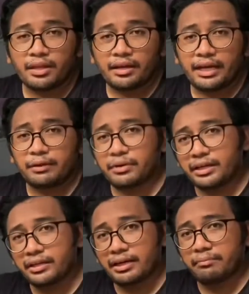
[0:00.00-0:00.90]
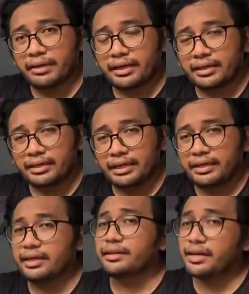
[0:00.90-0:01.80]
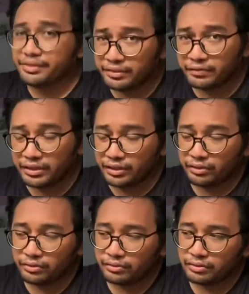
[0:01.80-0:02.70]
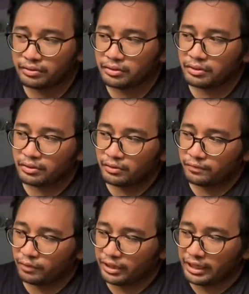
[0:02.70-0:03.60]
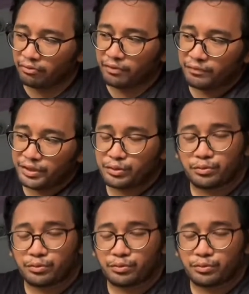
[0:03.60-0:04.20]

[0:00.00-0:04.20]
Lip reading: and we're gonna come back in another video for a review